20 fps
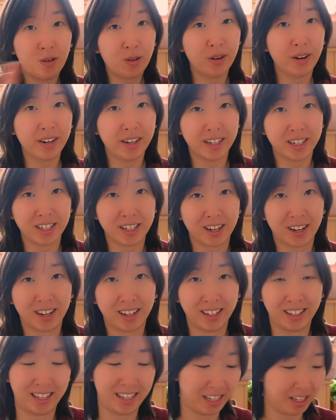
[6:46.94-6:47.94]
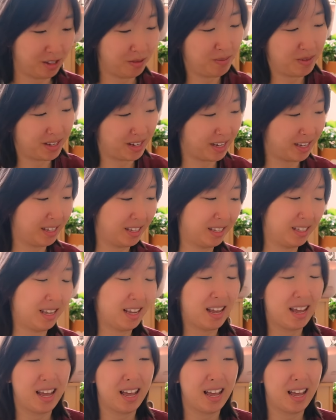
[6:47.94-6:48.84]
orange garland because